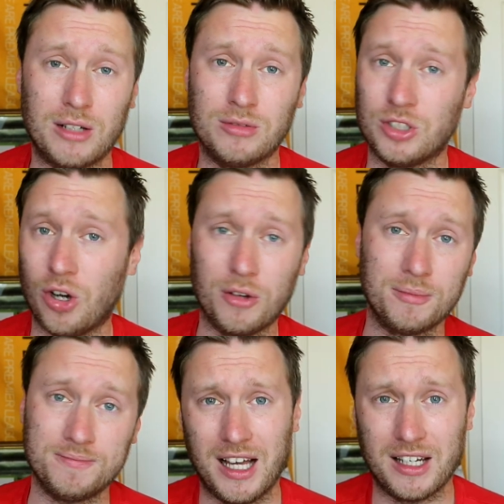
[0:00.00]
who's now
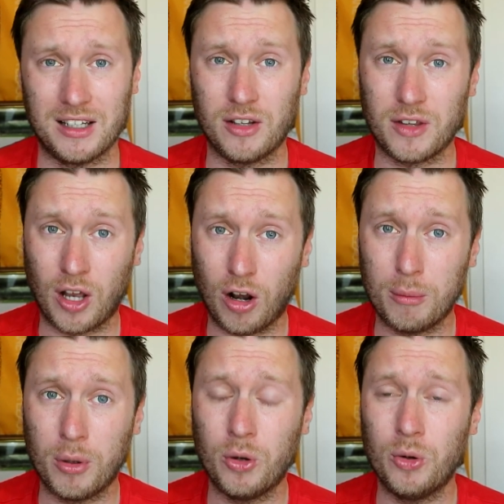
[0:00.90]
gone, and another
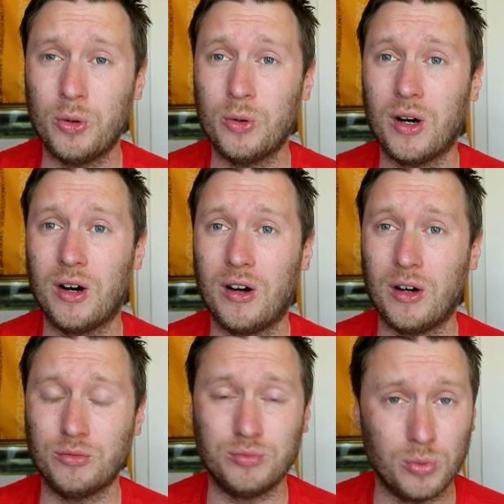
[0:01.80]
club who
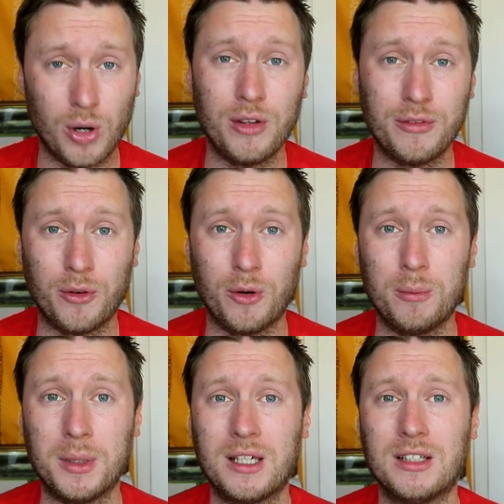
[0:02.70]
I worry
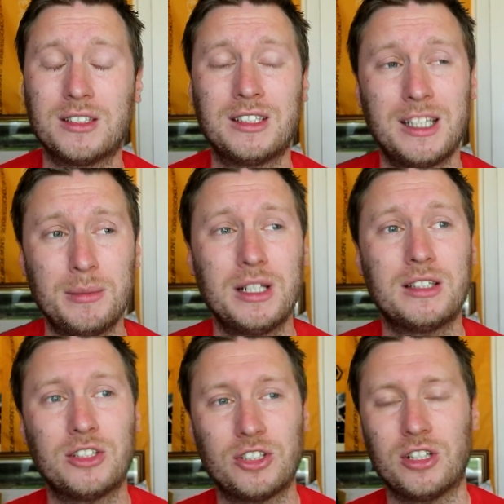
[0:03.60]
for, because
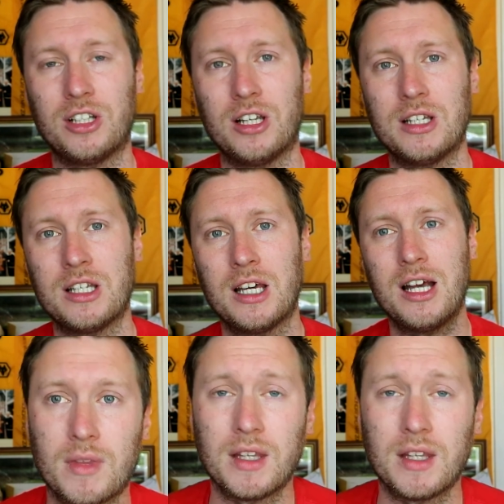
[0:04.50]
similar to Sunderland,